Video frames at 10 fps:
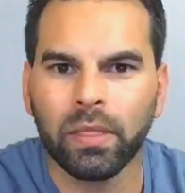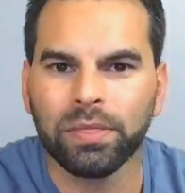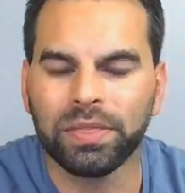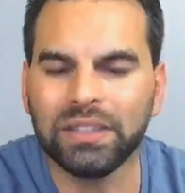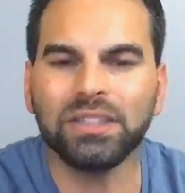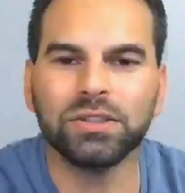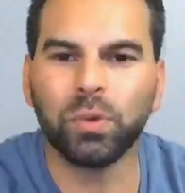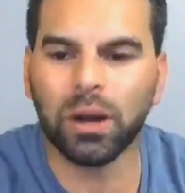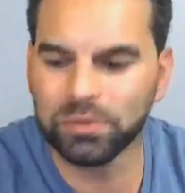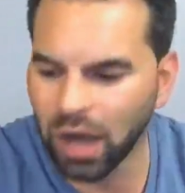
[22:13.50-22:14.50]
This is
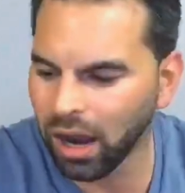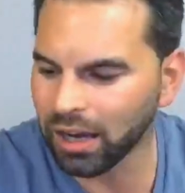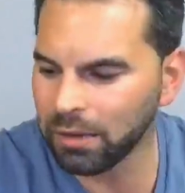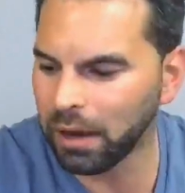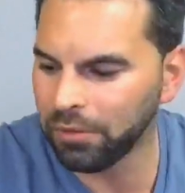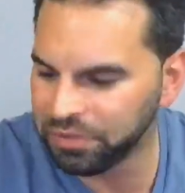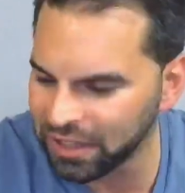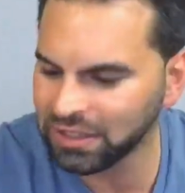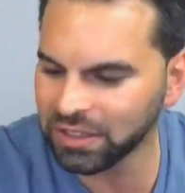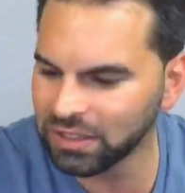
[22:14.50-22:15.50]
what I'm talking about.
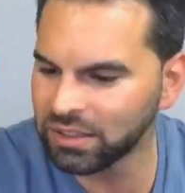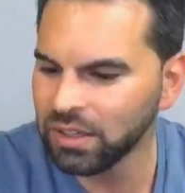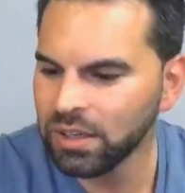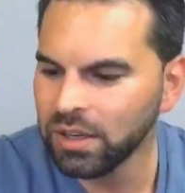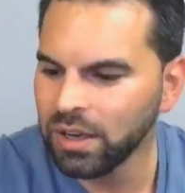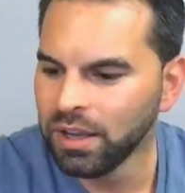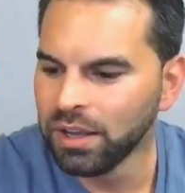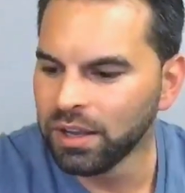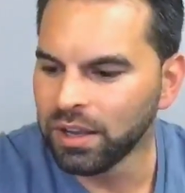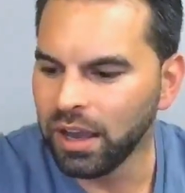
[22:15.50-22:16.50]
This is
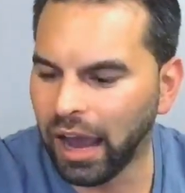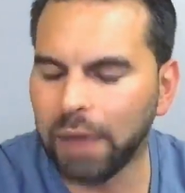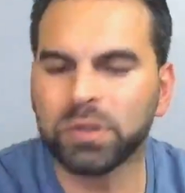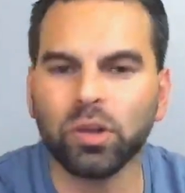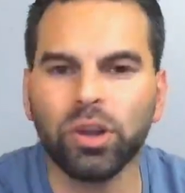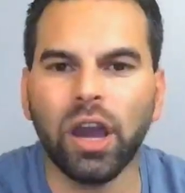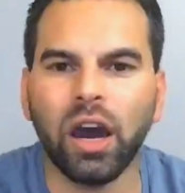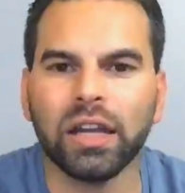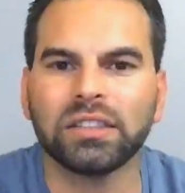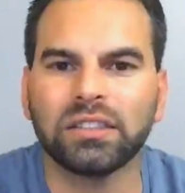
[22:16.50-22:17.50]
absolutely
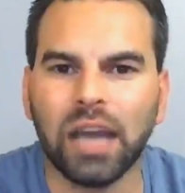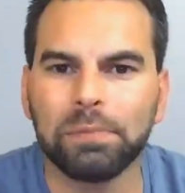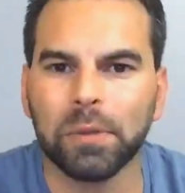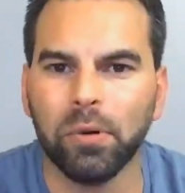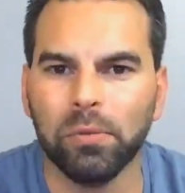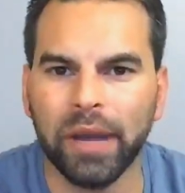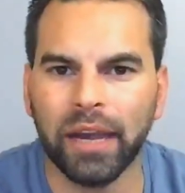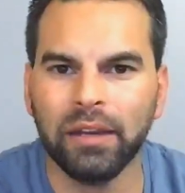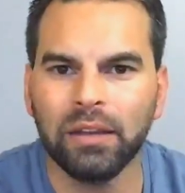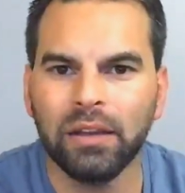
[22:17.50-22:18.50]
unacceptable,
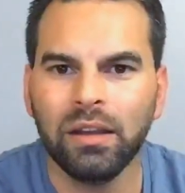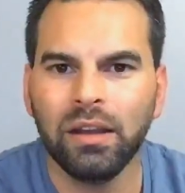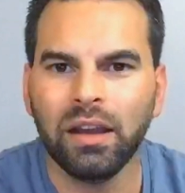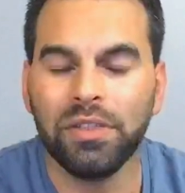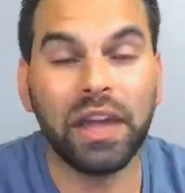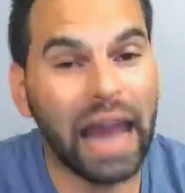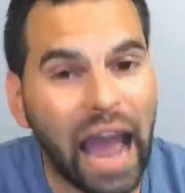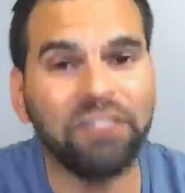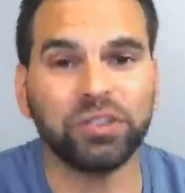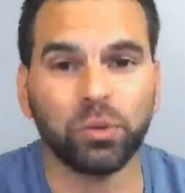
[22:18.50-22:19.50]
man. And then
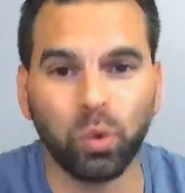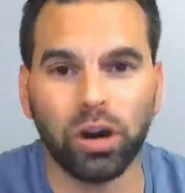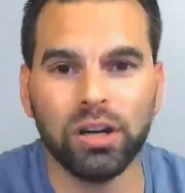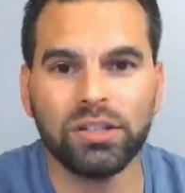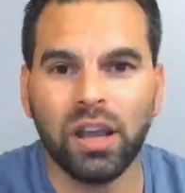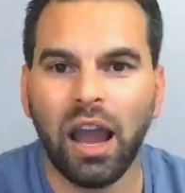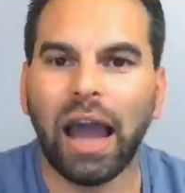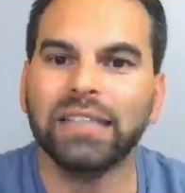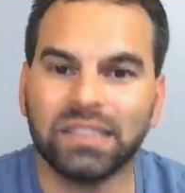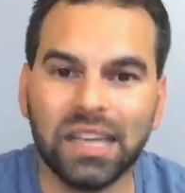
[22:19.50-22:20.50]
afterwards,
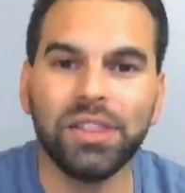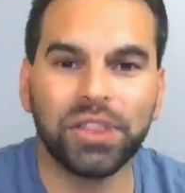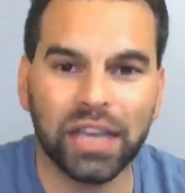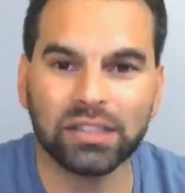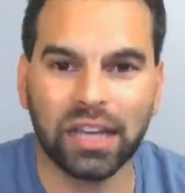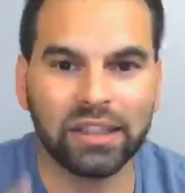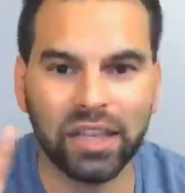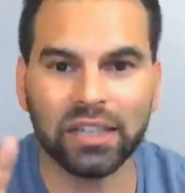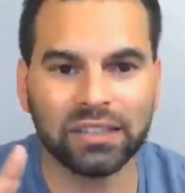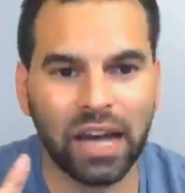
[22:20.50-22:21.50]
I see things like
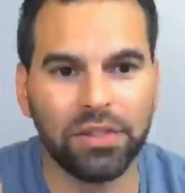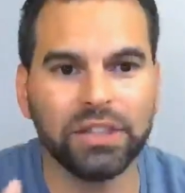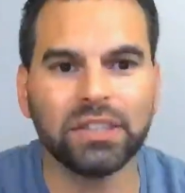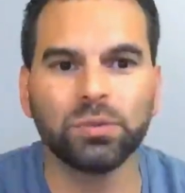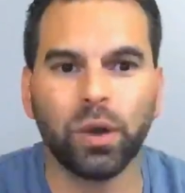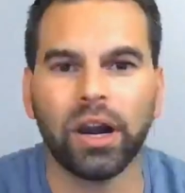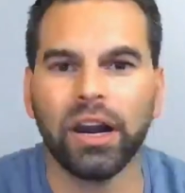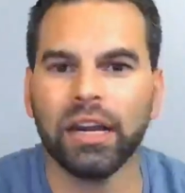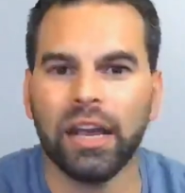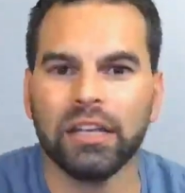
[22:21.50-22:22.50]
this. Now, this is where
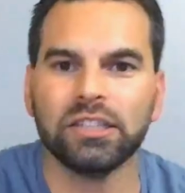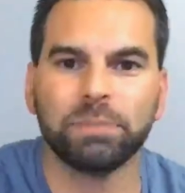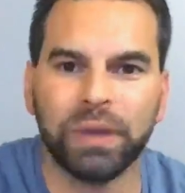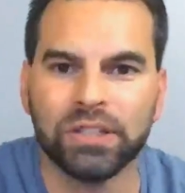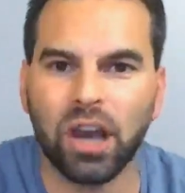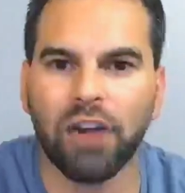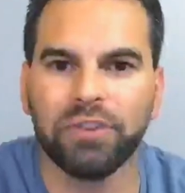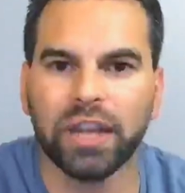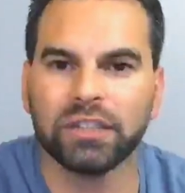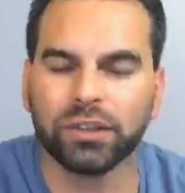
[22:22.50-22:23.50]
it spins off
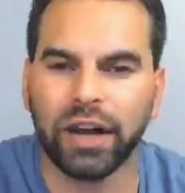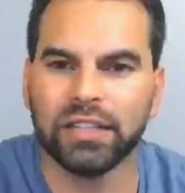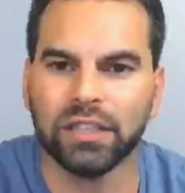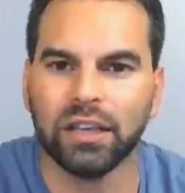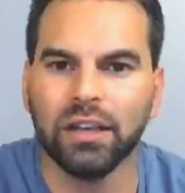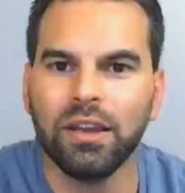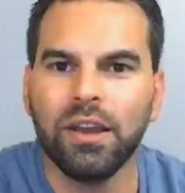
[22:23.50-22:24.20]
and gets crazy.